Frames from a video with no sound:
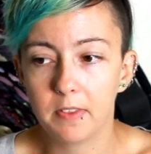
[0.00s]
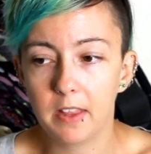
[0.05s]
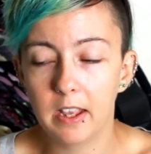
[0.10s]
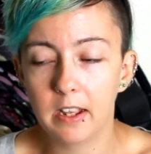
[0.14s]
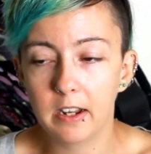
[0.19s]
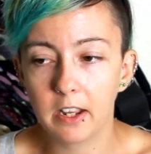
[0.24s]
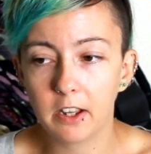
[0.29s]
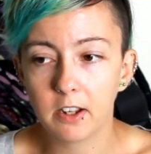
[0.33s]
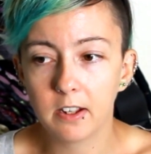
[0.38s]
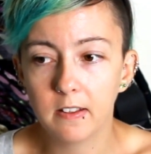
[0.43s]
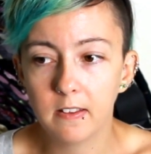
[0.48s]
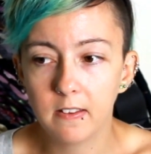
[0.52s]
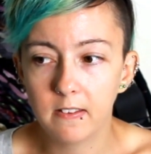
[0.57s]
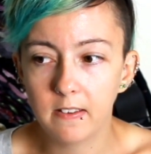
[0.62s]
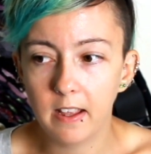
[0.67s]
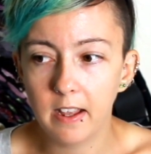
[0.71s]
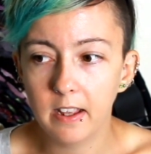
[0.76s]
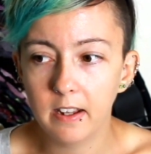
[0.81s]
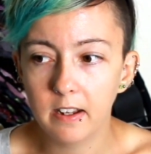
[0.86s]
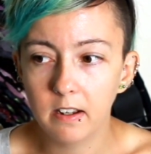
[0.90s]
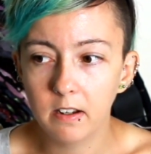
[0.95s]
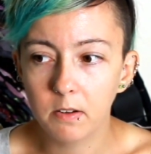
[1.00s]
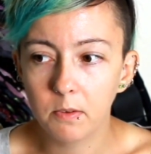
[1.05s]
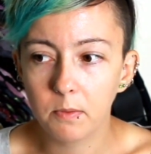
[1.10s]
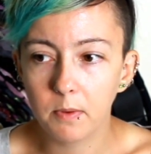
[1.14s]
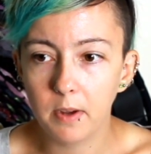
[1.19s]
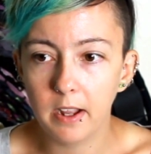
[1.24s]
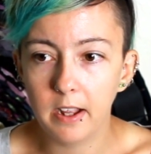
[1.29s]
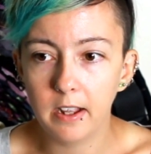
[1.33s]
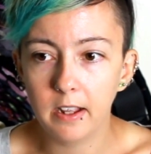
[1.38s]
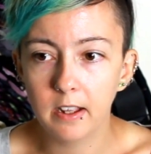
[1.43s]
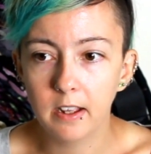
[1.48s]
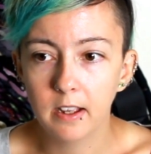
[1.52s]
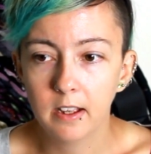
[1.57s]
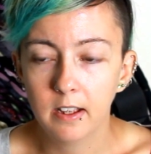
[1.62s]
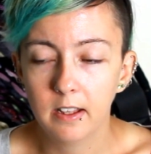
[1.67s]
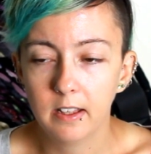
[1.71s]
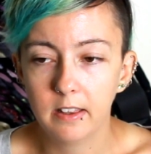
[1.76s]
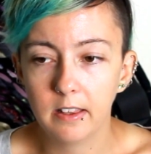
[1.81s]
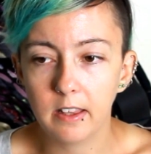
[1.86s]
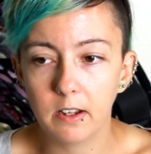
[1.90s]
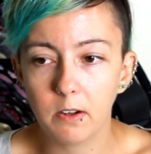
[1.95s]
And I could say it in a way
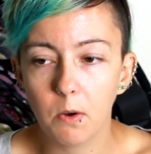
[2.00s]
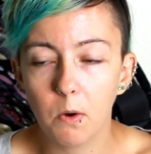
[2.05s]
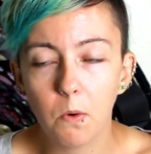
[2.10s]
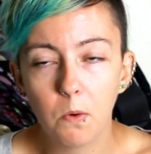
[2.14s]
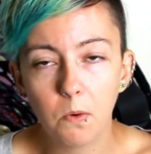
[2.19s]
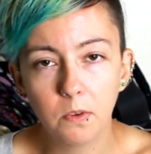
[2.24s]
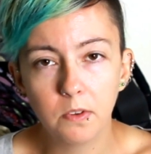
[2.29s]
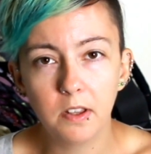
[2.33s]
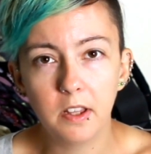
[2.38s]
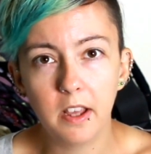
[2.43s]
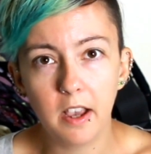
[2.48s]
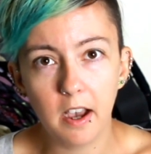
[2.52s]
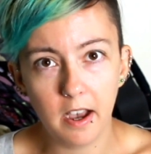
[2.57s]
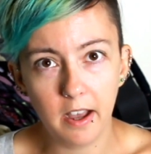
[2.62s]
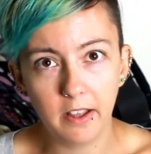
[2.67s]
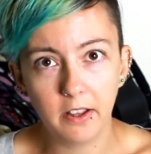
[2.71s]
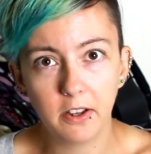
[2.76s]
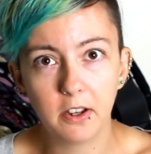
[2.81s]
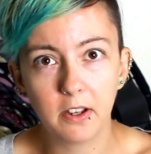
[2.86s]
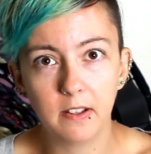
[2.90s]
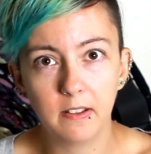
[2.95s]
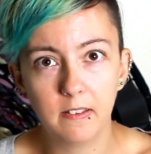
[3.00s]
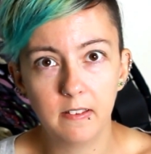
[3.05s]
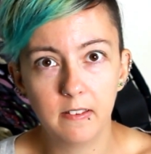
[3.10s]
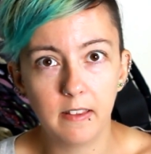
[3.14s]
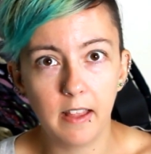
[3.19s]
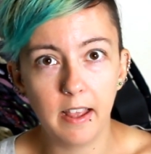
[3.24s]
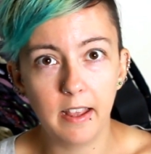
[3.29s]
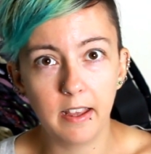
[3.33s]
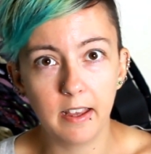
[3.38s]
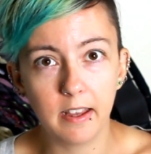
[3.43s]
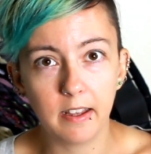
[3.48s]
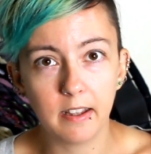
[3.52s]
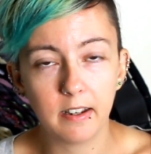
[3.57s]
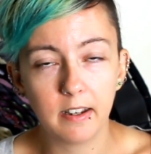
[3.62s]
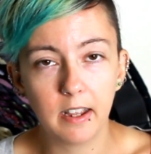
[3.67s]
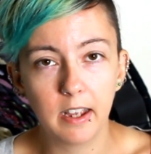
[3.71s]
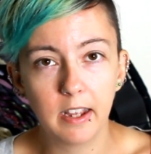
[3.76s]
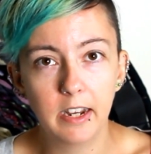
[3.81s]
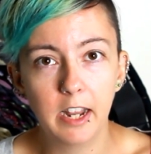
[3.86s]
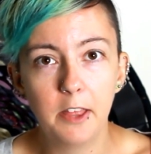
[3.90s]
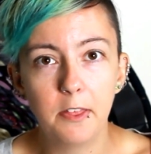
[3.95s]
that only I could say it.
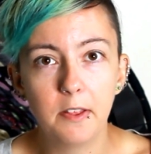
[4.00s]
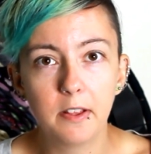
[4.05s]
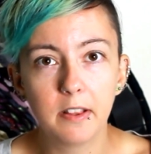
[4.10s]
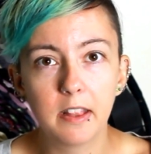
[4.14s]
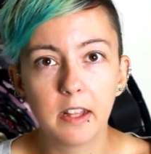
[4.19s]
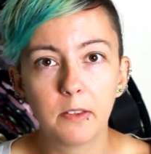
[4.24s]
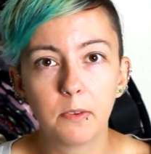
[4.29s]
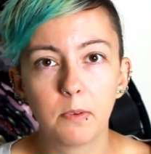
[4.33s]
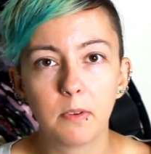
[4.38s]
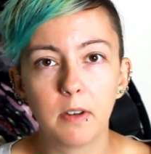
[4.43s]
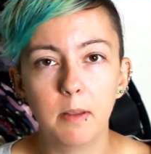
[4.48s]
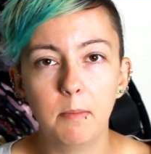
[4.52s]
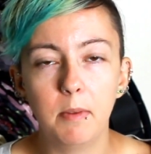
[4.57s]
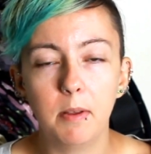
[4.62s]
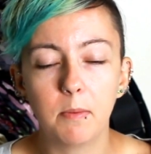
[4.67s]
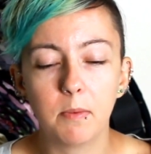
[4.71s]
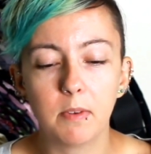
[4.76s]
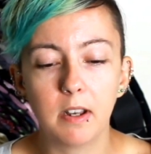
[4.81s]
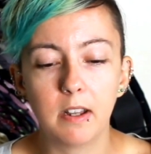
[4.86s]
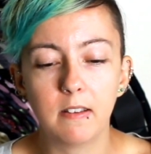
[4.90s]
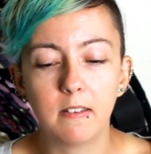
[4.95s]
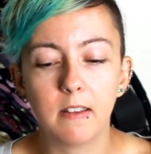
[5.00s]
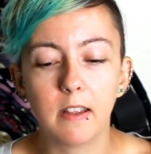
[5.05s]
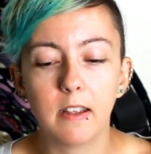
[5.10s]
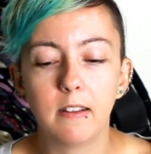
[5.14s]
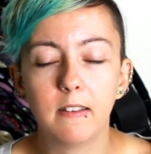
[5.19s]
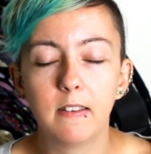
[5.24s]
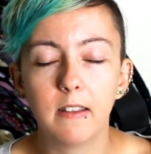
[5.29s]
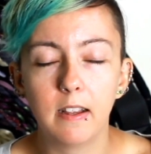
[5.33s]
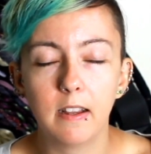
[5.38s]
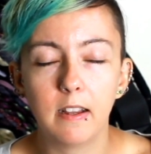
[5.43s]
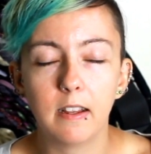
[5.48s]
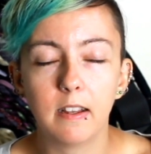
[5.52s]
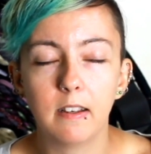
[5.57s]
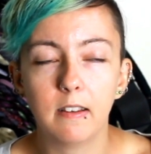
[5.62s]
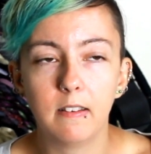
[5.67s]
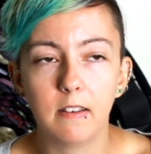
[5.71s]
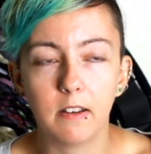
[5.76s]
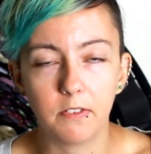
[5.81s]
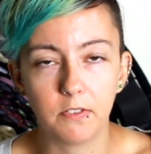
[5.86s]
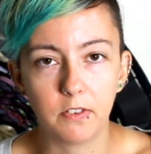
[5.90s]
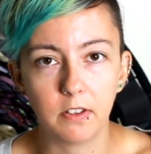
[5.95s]
And I think that's what I mean when I say
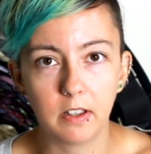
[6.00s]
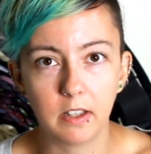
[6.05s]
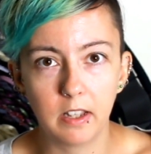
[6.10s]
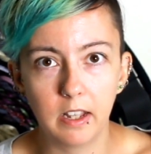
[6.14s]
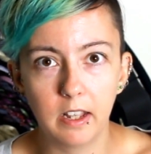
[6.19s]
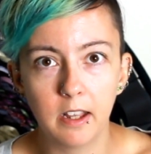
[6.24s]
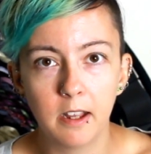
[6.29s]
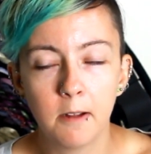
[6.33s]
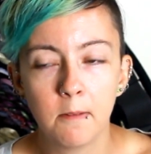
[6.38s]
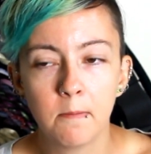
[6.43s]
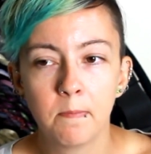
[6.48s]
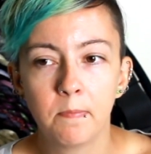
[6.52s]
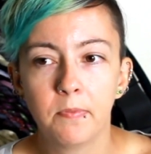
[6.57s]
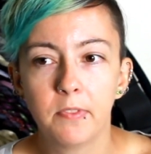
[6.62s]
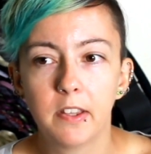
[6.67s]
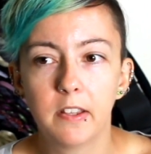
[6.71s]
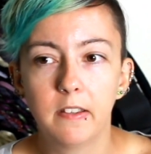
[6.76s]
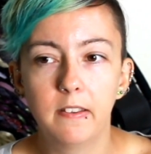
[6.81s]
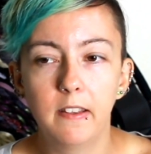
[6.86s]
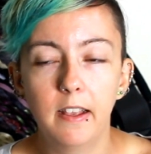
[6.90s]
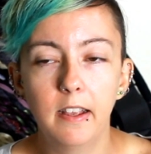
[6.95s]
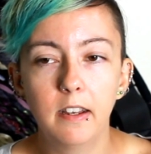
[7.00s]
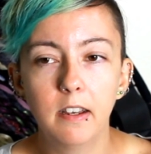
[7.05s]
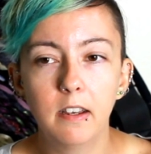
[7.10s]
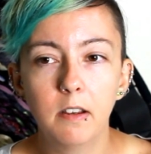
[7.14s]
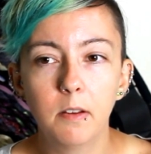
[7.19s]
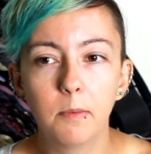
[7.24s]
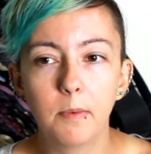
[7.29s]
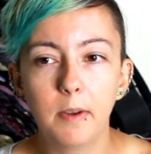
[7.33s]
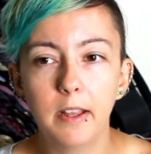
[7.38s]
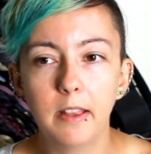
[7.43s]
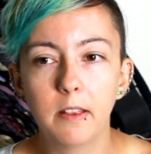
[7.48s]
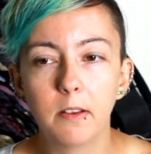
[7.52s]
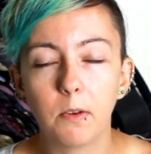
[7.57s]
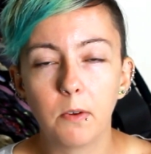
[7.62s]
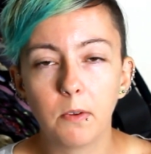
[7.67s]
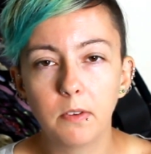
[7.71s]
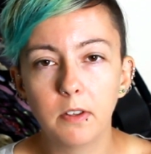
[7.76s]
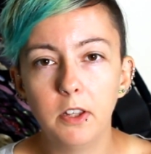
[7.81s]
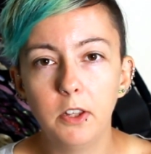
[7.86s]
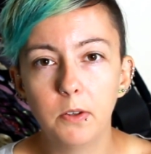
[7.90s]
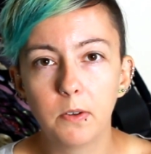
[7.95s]
it differently. Say it in a way that
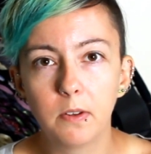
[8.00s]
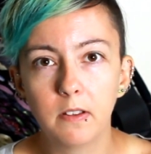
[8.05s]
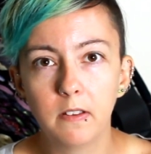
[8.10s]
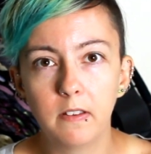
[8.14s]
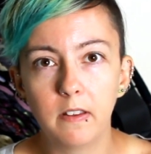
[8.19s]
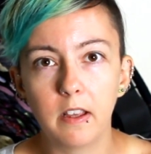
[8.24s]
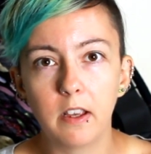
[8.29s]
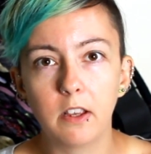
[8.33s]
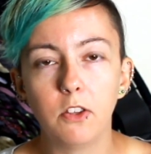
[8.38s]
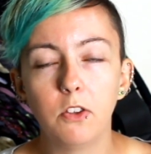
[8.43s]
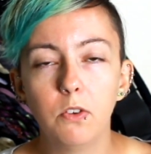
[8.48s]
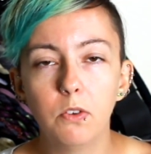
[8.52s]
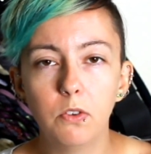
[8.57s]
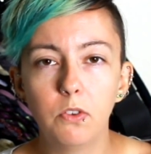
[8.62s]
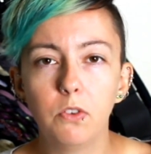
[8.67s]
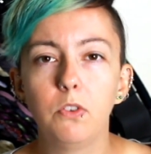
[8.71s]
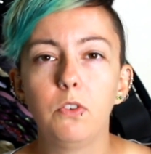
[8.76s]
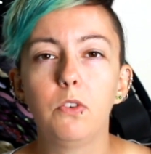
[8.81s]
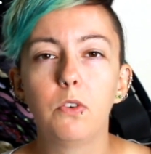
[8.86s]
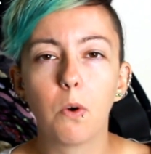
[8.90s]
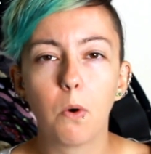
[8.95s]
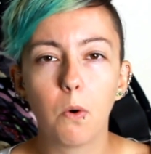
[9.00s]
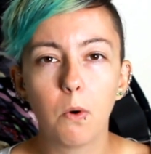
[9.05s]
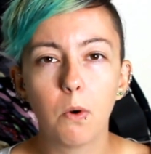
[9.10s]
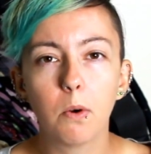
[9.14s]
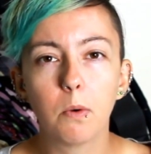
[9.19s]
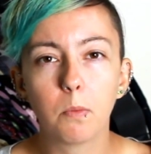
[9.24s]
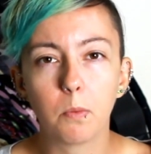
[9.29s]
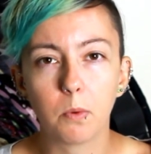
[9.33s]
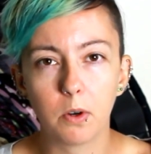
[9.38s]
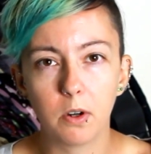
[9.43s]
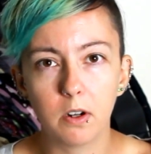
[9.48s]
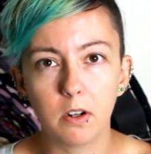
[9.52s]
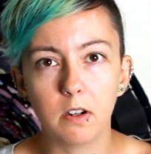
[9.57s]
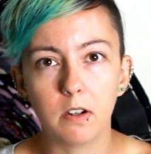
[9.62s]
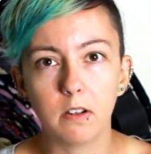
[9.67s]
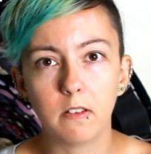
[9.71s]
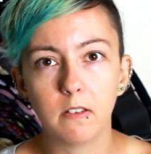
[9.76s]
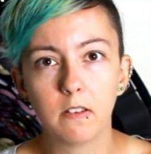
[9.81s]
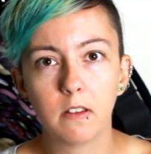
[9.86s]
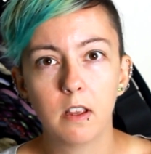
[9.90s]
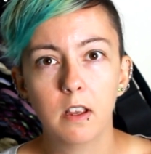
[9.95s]
only you can say it. Use your
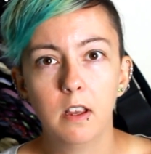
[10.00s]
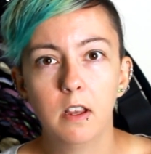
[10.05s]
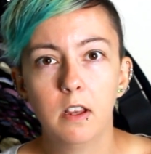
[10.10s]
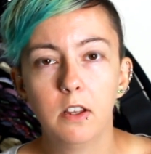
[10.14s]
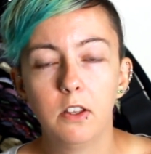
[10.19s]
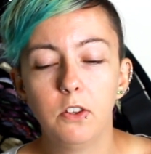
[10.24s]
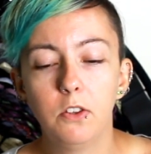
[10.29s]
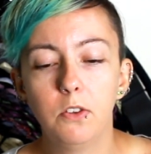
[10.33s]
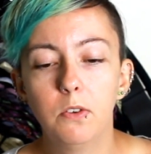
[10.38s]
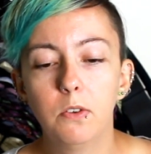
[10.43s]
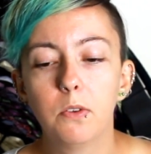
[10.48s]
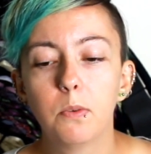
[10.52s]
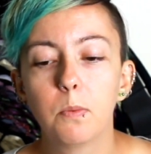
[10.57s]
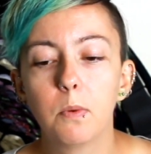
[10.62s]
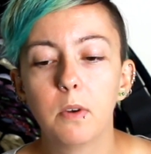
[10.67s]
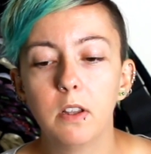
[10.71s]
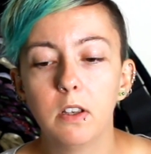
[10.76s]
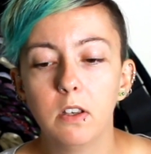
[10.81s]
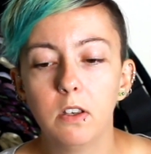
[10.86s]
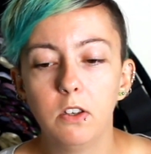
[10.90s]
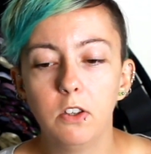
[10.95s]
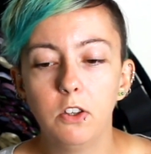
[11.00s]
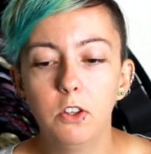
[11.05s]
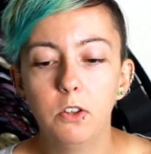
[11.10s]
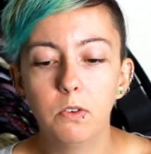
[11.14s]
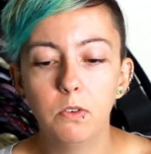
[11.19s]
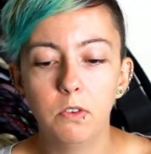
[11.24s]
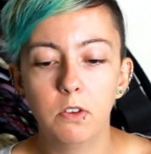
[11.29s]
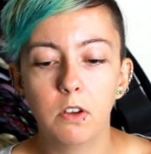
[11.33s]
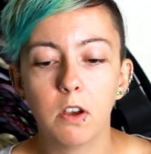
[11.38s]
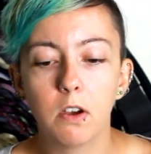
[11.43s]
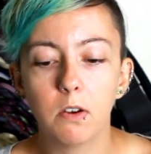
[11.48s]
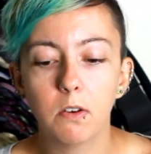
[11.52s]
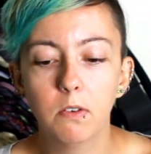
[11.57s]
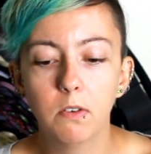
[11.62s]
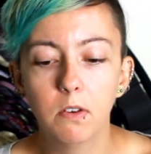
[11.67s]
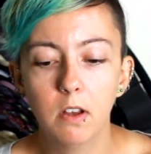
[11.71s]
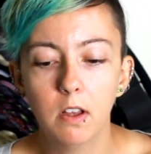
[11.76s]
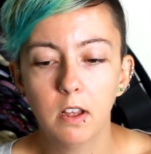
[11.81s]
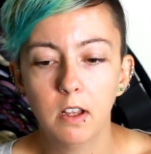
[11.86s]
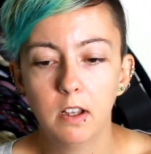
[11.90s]
words. Use what you know,